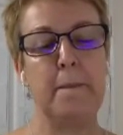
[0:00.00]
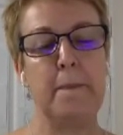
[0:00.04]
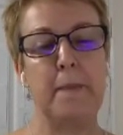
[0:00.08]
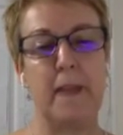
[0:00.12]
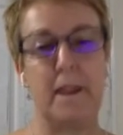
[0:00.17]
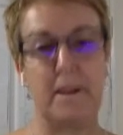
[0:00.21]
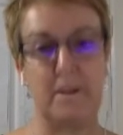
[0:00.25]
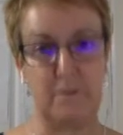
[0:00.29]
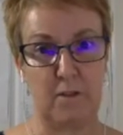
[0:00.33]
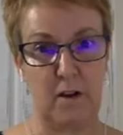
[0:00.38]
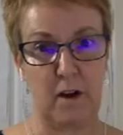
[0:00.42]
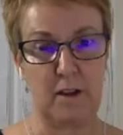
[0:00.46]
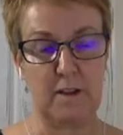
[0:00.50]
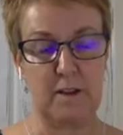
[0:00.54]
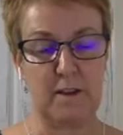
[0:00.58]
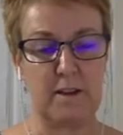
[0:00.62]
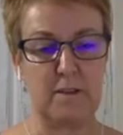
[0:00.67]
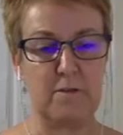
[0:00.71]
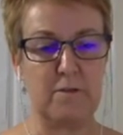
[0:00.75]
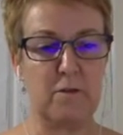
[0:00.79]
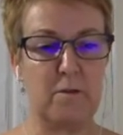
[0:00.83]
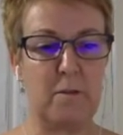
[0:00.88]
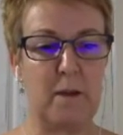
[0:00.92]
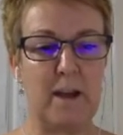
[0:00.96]
and find the
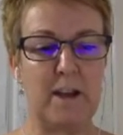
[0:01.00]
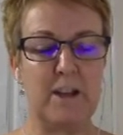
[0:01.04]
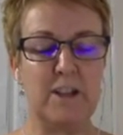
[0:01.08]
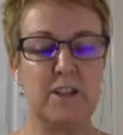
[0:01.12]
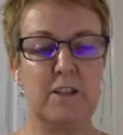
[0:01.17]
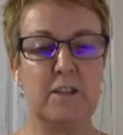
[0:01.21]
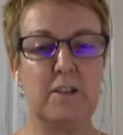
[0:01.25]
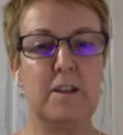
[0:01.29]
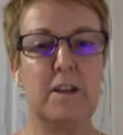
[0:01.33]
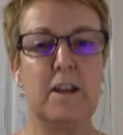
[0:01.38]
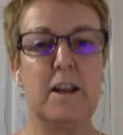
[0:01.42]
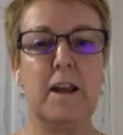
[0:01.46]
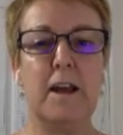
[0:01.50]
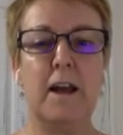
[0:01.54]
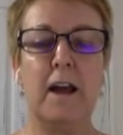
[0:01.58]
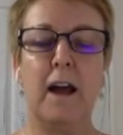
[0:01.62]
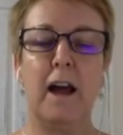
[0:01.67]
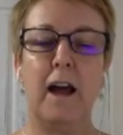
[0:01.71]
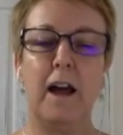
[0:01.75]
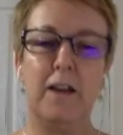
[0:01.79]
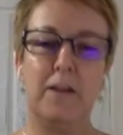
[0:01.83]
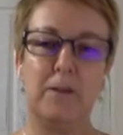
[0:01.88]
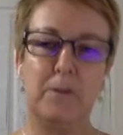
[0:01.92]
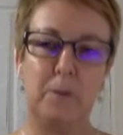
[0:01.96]
information,
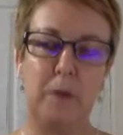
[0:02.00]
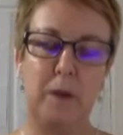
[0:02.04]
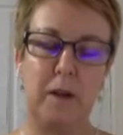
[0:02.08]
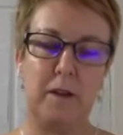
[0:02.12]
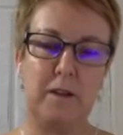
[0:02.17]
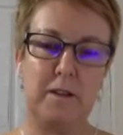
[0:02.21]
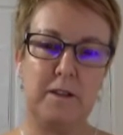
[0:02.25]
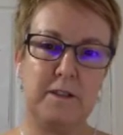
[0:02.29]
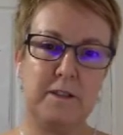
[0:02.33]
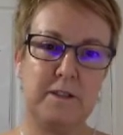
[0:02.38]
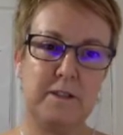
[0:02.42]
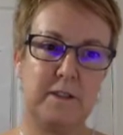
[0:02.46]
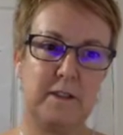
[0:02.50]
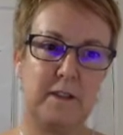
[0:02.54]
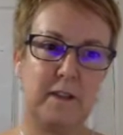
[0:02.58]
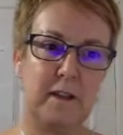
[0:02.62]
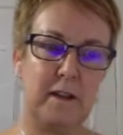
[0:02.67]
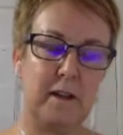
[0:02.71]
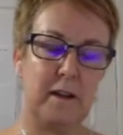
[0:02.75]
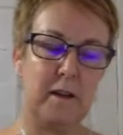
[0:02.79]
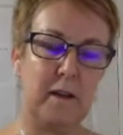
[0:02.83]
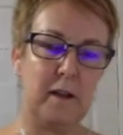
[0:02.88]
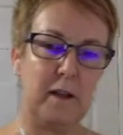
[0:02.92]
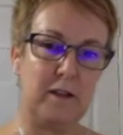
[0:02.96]
as well as
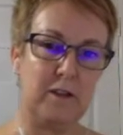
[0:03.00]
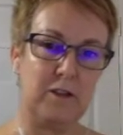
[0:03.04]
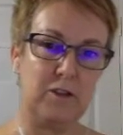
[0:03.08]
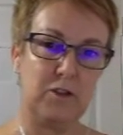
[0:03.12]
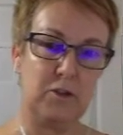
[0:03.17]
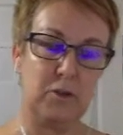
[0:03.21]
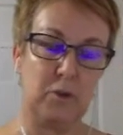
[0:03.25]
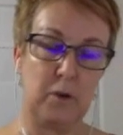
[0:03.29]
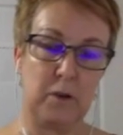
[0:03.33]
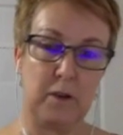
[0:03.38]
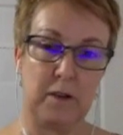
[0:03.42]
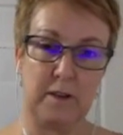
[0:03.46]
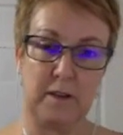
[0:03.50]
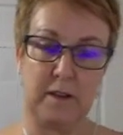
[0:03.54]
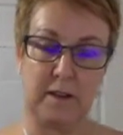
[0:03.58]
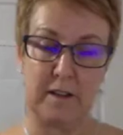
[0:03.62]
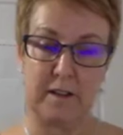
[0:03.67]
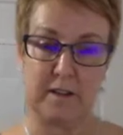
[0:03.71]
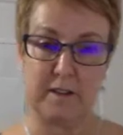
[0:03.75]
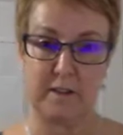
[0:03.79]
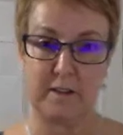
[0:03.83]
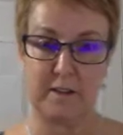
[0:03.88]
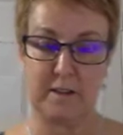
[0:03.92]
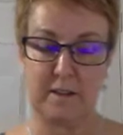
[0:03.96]
ensuring that
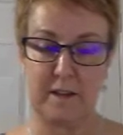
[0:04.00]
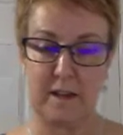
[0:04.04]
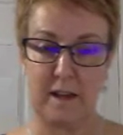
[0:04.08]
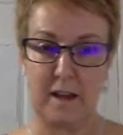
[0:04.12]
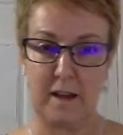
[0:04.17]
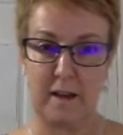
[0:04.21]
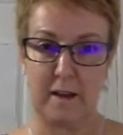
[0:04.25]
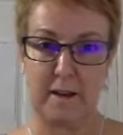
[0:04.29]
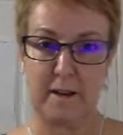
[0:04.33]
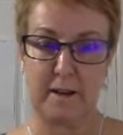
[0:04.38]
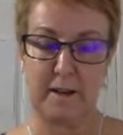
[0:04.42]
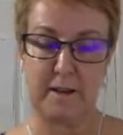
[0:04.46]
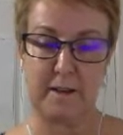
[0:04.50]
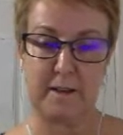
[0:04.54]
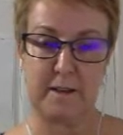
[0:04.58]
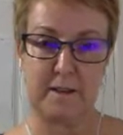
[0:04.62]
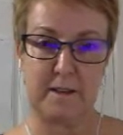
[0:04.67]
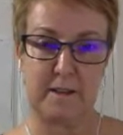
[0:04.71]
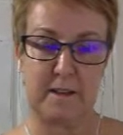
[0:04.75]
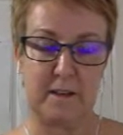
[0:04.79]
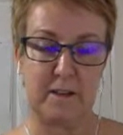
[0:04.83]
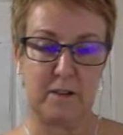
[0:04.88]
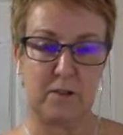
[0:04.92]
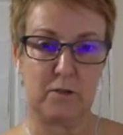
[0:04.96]

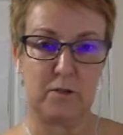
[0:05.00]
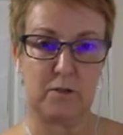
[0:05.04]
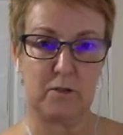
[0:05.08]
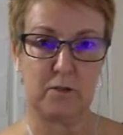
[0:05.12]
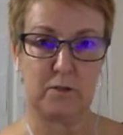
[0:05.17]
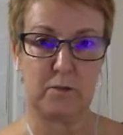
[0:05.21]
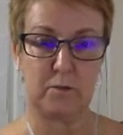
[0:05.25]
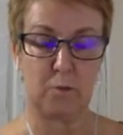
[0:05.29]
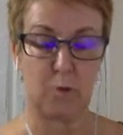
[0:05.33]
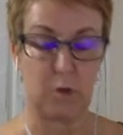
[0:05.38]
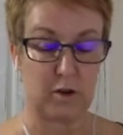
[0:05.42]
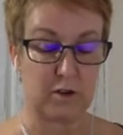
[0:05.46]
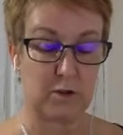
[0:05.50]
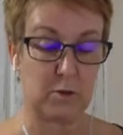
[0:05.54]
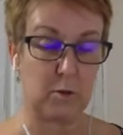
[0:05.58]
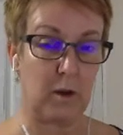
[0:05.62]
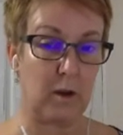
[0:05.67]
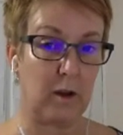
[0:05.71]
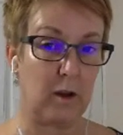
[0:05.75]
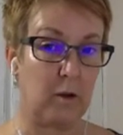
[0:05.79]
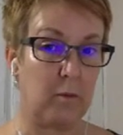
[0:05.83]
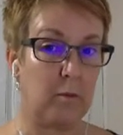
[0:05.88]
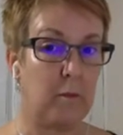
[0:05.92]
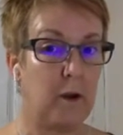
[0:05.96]
it works
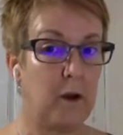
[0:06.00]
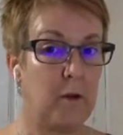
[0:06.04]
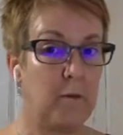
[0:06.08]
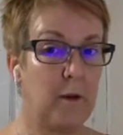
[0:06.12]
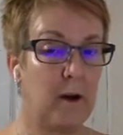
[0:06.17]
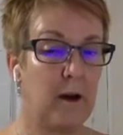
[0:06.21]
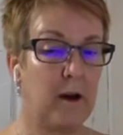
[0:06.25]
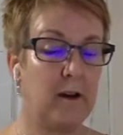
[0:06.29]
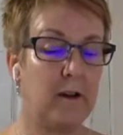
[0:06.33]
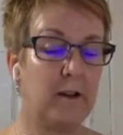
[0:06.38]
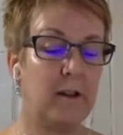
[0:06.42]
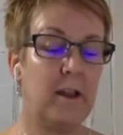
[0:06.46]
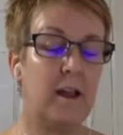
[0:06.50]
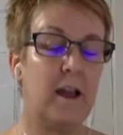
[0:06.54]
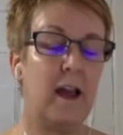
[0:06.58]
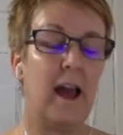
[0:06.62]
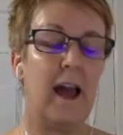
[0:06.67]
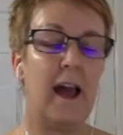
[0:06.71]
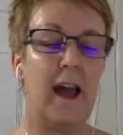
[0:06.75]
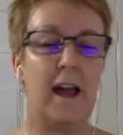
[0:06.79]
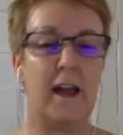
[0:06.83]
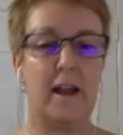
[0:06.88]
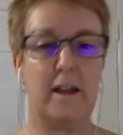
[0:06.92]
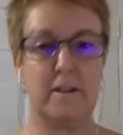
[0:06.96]
well on mobile
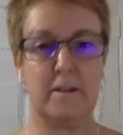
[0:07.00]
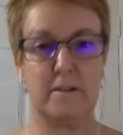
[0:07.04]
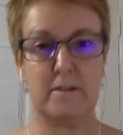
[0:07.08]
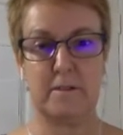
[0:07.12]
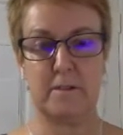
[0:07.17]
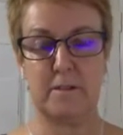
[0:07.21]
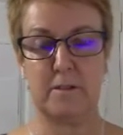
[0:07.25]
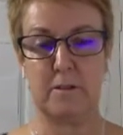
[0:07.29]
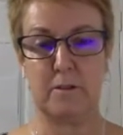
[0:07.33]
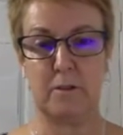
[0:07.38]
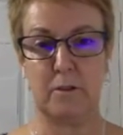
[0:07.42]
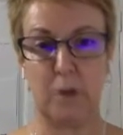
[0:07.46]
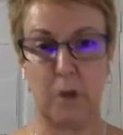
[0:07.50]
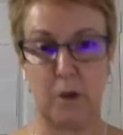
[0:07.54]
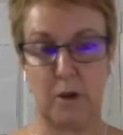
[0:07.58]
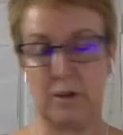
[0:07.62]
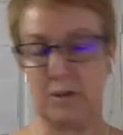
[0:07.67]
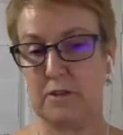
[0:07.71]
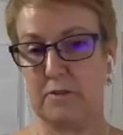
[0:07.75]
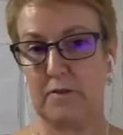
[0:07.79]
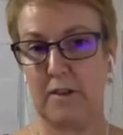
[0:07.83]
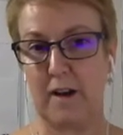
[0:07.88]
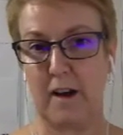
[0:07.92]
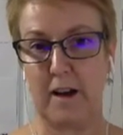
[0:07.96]
and
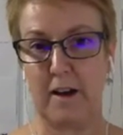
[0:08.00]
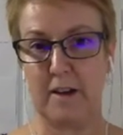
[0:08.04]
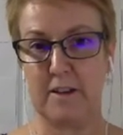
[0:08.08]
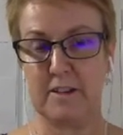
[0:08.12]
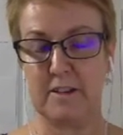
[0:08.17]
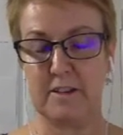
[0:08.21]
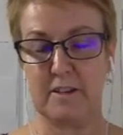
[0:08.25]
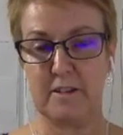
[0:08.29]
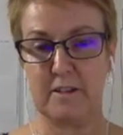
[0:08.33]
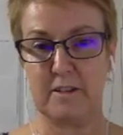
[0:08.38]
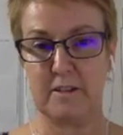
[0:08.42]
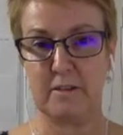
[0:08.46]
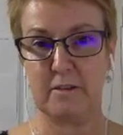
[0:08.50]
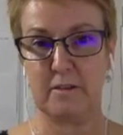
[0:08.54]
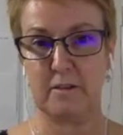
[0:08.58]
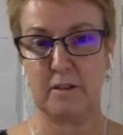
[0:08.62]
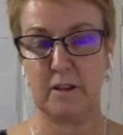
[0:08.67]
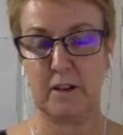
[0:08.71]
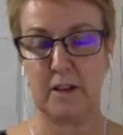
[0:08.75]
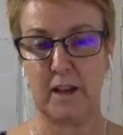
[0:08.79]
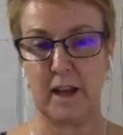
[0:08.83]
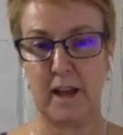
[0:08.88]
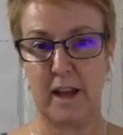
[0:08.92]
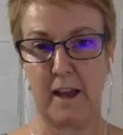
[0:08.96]
loads fast.
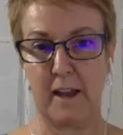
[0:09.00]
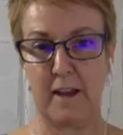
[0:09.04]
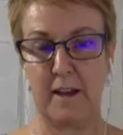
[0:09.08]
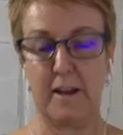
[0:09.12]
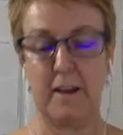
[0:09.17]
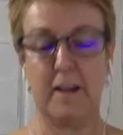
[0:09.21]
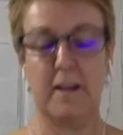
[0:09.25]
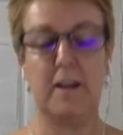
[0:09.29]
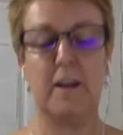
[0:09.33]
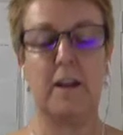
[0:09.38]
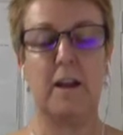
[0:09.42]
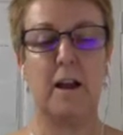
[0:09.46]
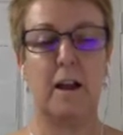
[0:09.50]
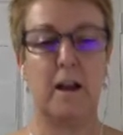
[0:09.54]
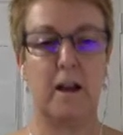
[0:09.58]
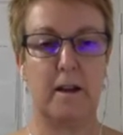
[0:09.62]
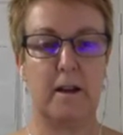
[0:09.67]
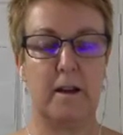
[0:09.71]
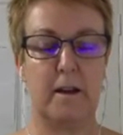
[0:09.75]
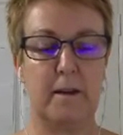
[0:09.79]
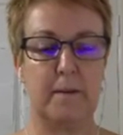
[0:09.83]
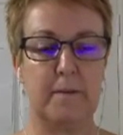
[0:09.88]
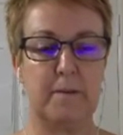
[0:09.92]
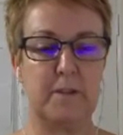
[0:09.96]
Okay,
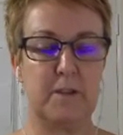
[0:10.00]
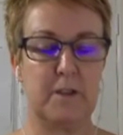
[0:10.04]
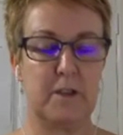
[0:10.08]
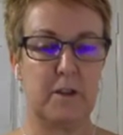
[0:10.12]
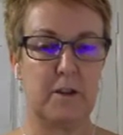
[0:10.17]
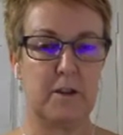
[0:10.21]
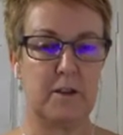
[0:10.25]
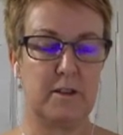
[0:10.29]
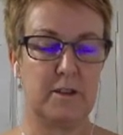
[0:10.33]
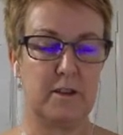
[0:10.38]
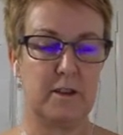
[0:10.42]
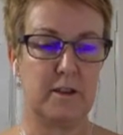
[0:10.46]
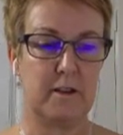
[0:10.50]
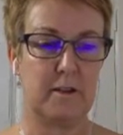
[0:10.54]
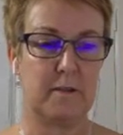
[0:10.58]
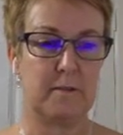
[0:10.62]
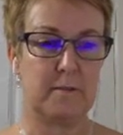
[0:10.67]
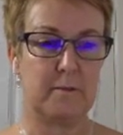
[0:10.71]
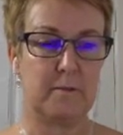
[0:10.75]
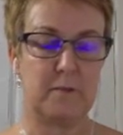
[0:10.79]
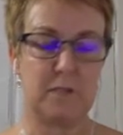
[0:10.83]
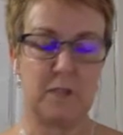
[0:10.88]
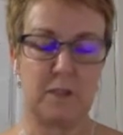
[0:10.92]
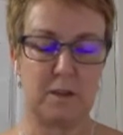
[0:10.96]
so those are
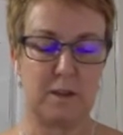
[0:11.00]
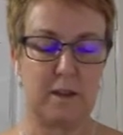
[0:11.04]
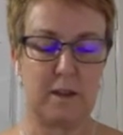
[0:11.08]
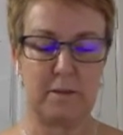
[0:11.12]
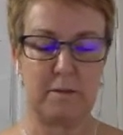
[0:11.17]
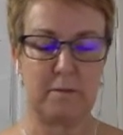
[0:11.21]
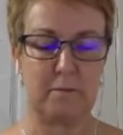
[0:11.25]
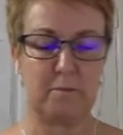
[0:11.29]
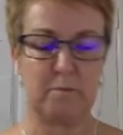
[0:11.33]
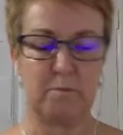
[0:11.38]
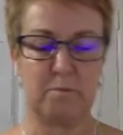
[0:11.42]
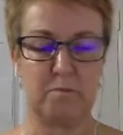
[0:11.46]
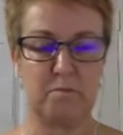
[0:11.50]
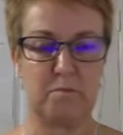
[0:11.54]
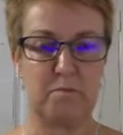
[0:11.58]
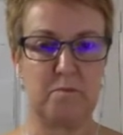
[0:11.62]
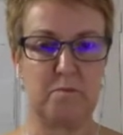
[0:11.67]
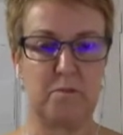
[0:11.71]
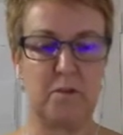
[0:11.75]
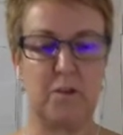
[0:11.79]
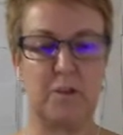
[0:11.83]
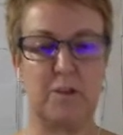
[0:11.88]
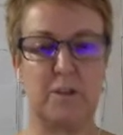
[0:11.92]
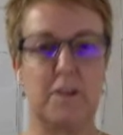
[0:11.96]

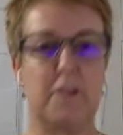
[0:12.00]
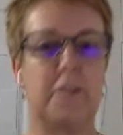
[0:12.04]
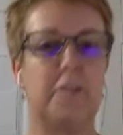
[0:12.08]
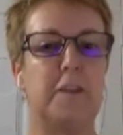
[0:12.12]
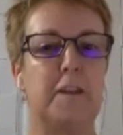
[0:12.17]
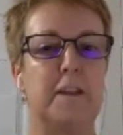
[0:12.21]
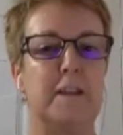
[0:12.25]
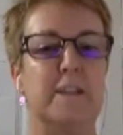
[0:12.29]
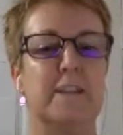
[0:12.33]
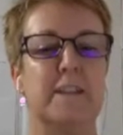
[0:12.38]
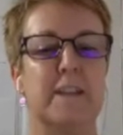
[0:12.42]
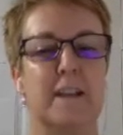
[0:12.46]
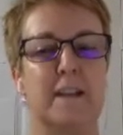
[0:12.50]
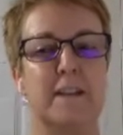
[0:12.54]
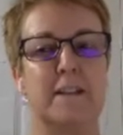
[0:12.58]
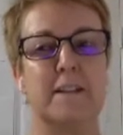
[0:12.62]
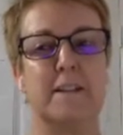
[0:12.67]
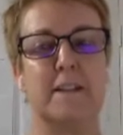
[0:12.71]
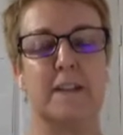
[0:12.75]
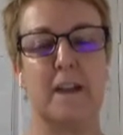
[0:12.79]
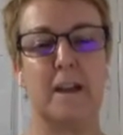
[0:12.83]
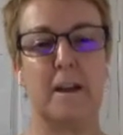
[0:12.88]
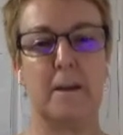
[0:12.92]
the things that